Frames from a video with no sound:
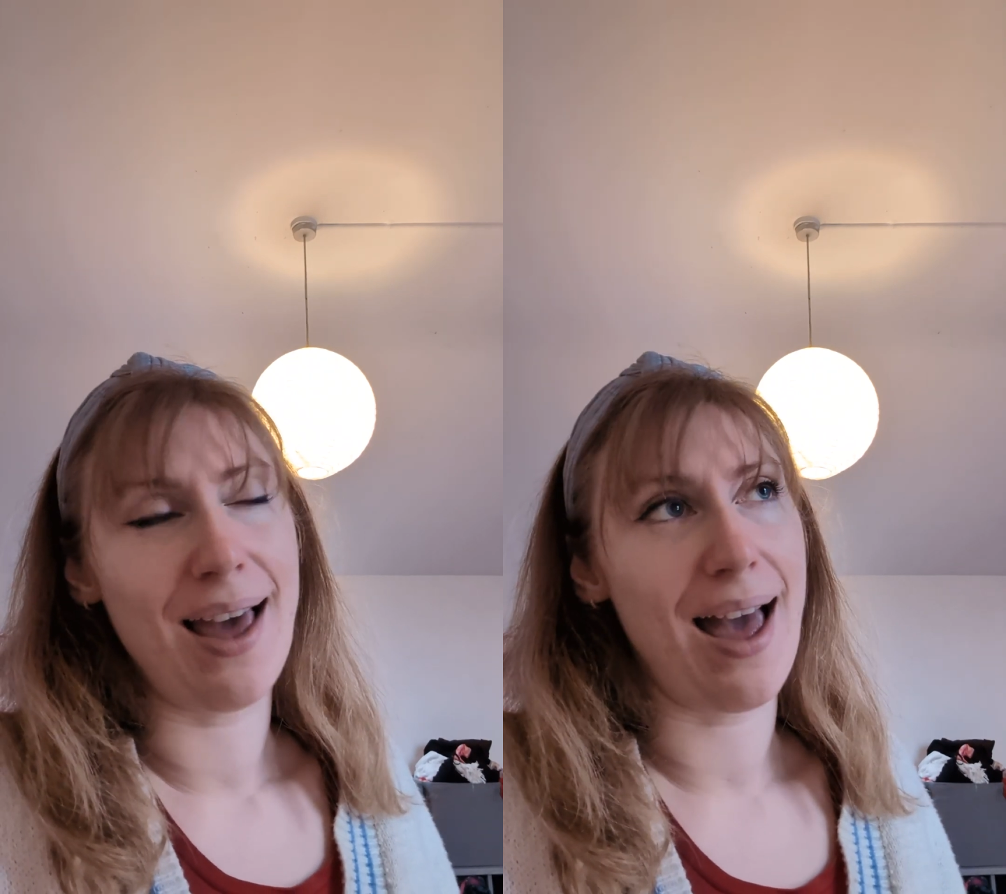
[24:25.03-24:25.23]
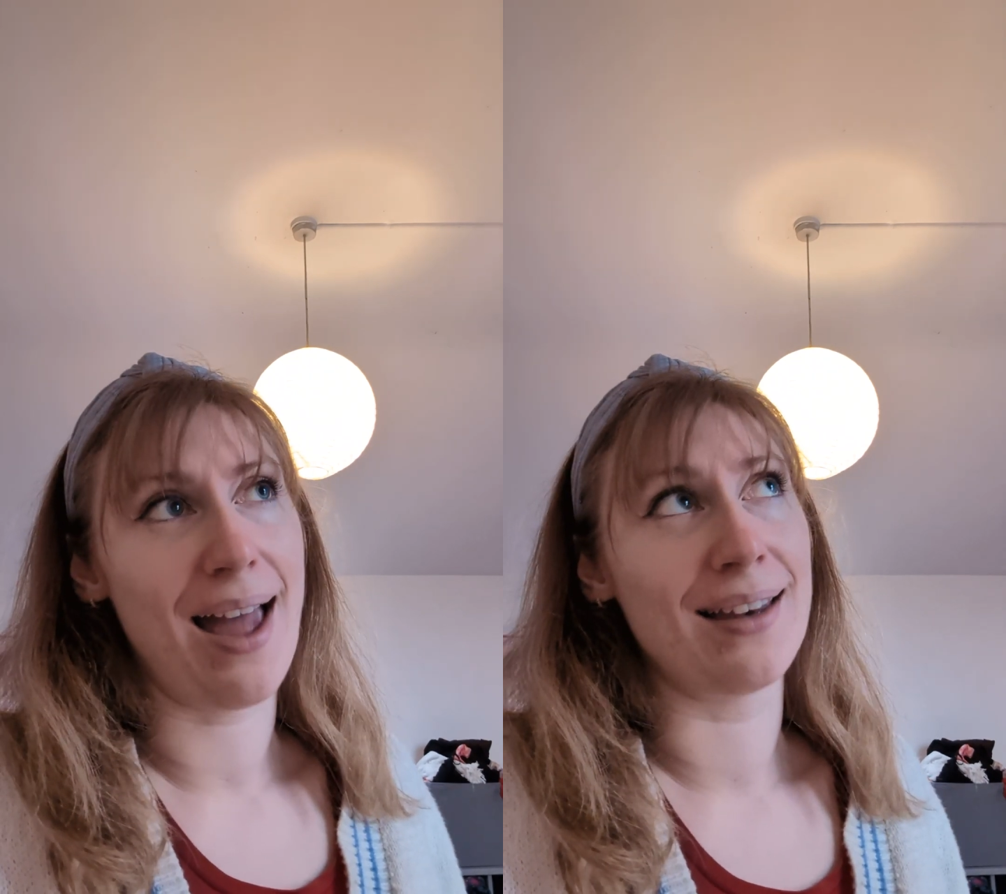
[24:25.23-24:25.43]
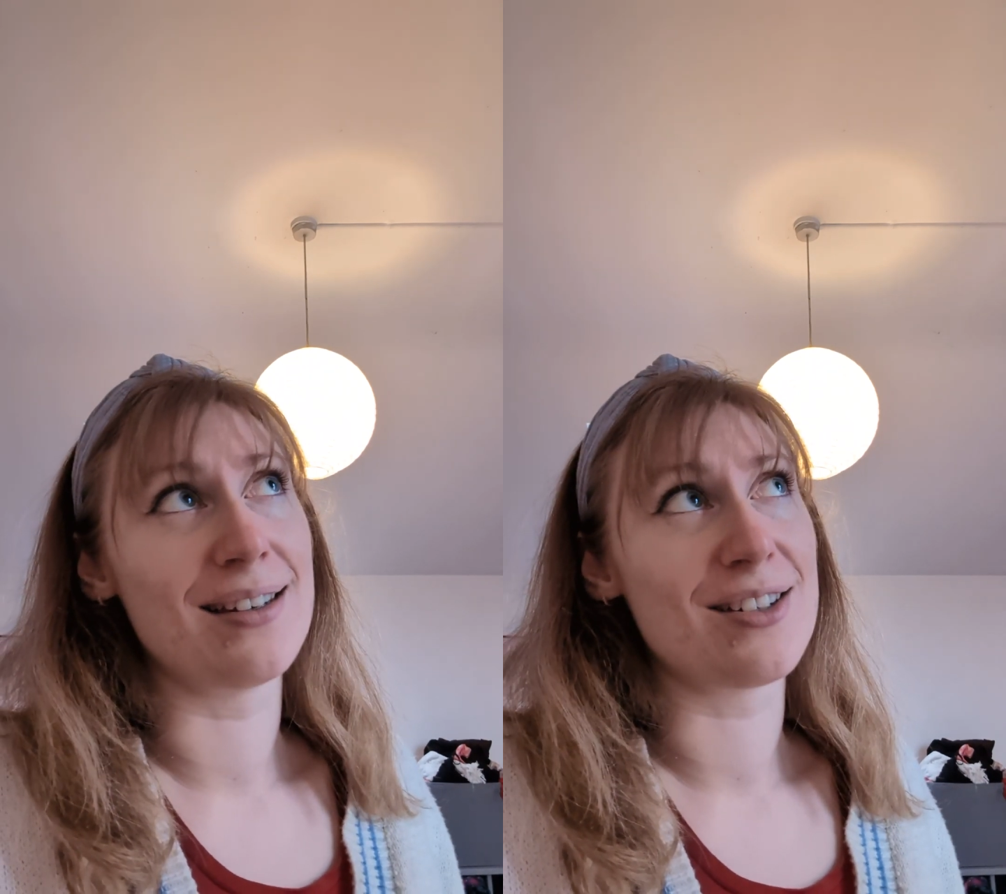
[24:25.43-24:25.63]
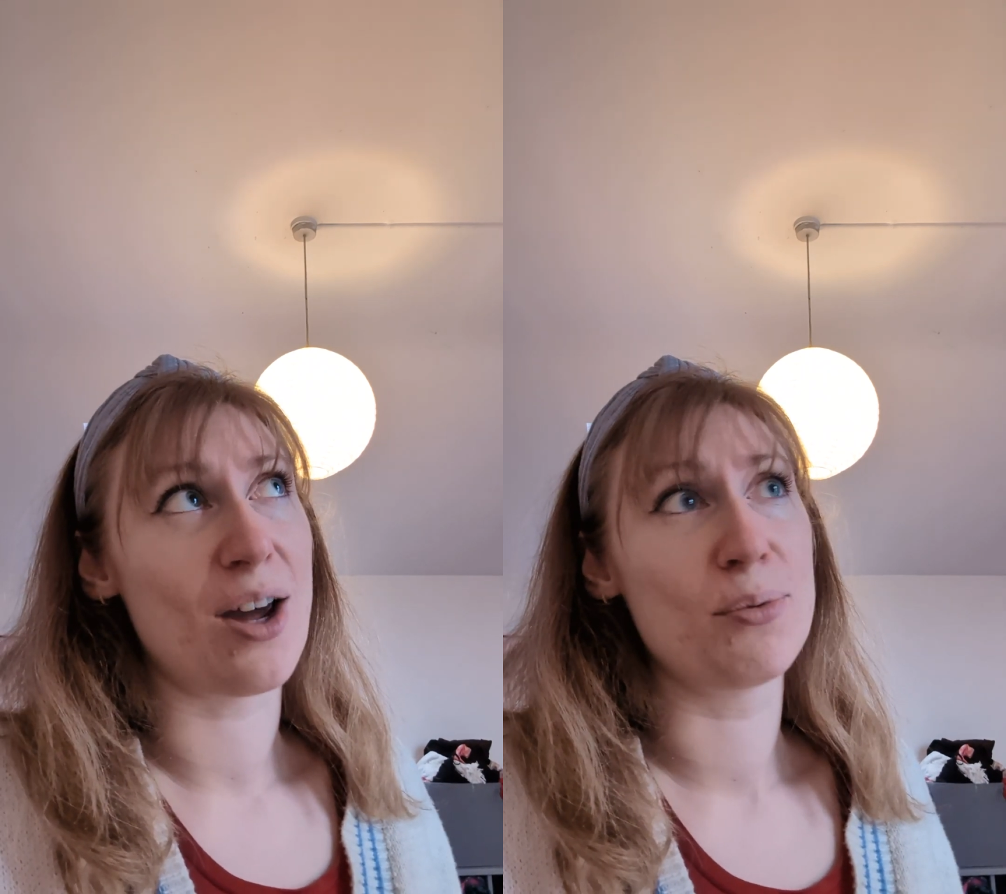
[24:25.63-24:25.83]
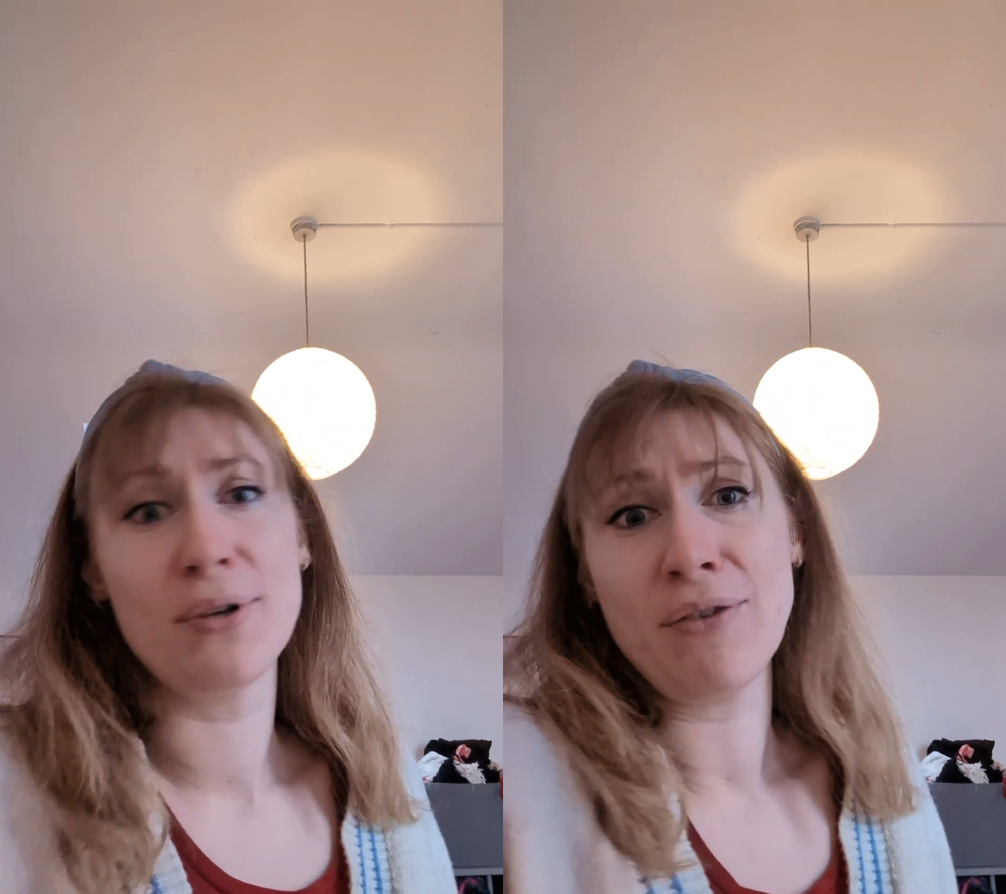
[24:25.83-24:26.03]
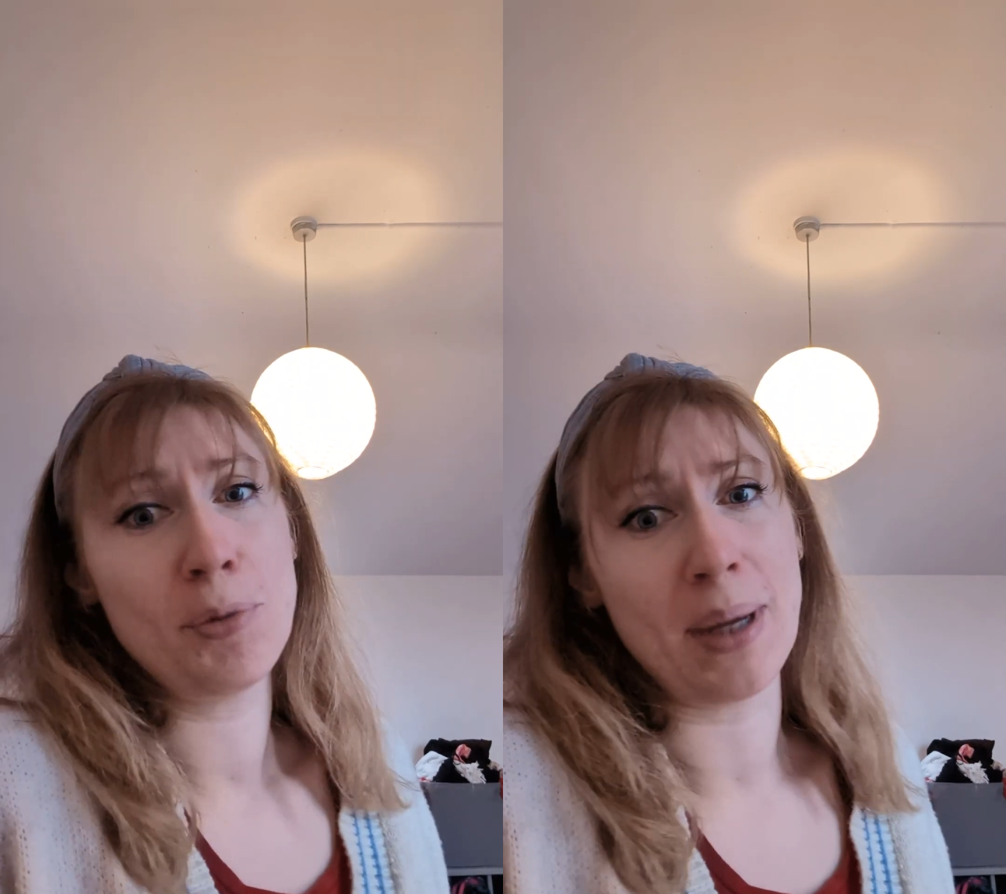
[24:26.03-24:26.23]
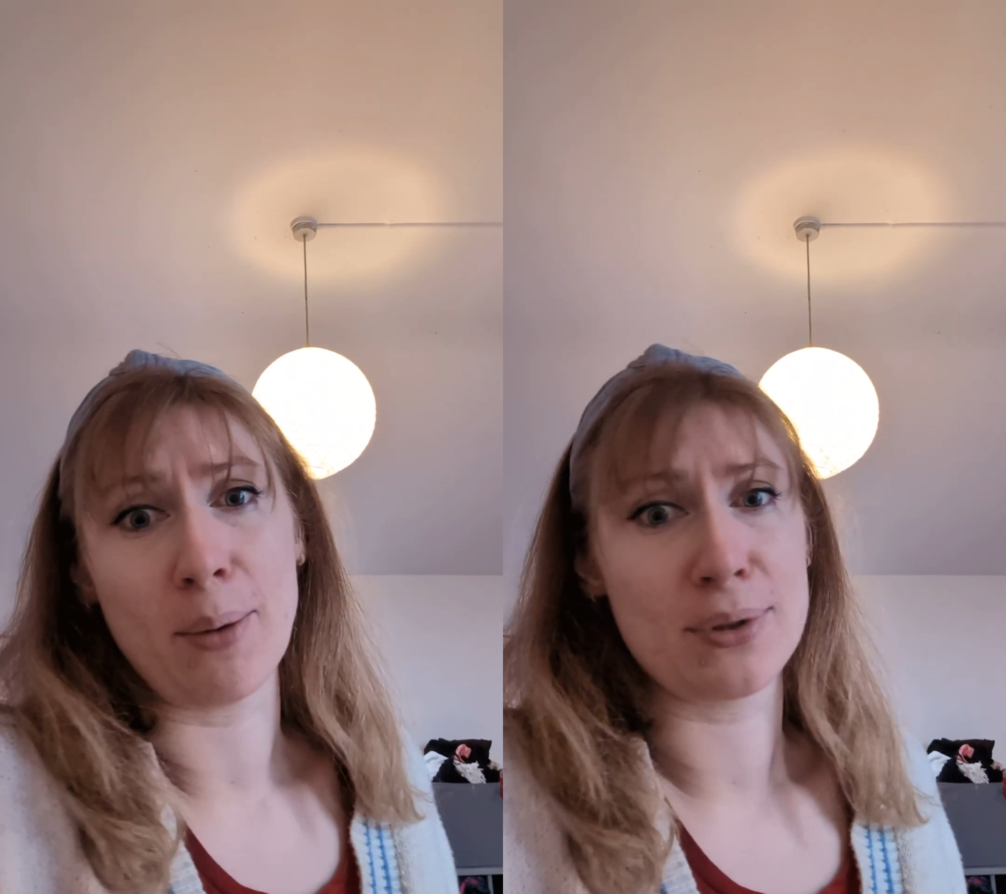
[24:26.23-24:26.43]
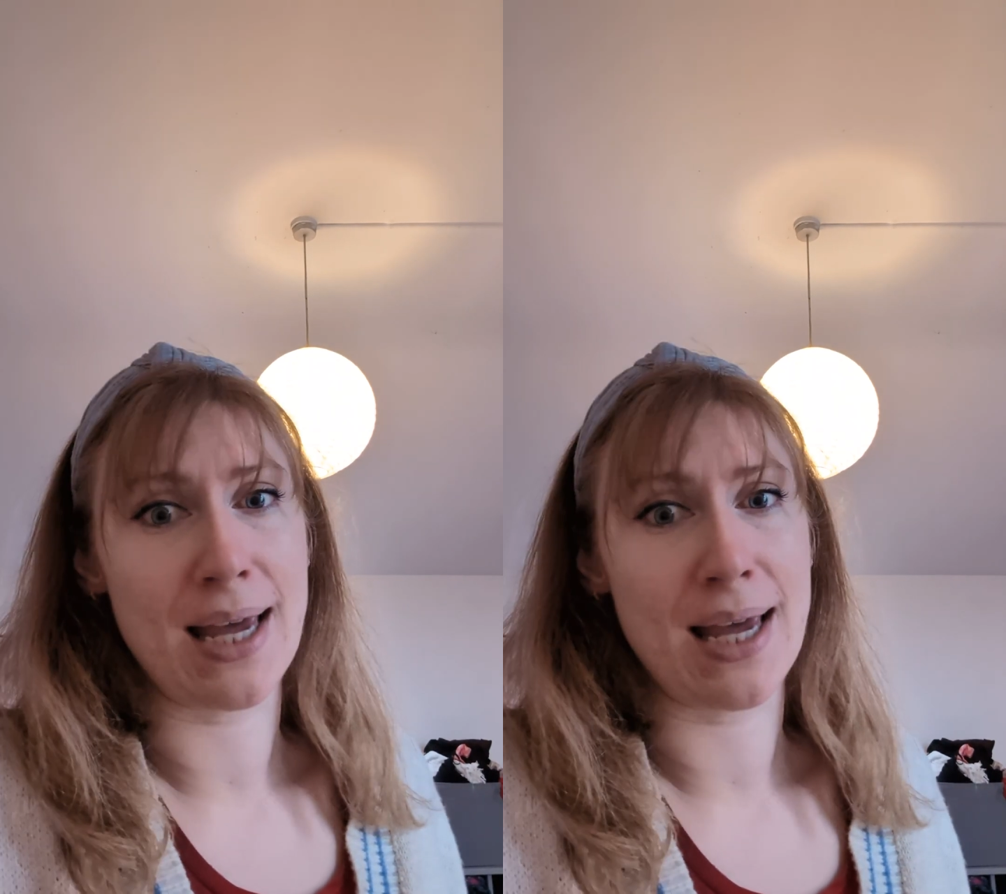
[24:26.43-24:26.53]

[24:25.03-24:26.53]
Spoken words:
And I will never be able to